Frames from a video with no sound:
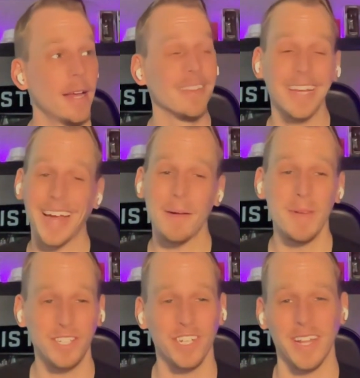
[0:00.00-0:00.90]
Like I
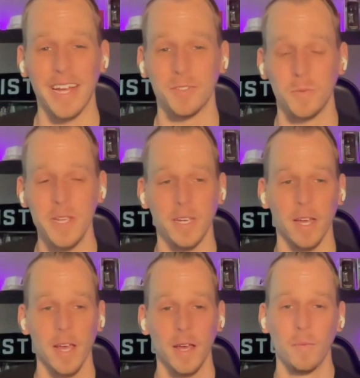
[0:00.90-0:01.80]
mentioned last week,
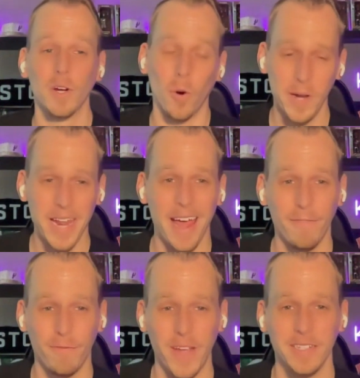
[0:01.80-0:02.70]
we're going to
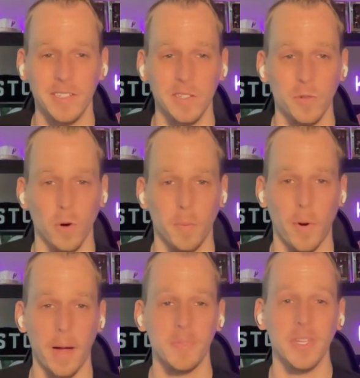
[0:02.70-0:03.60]
have fantasy score props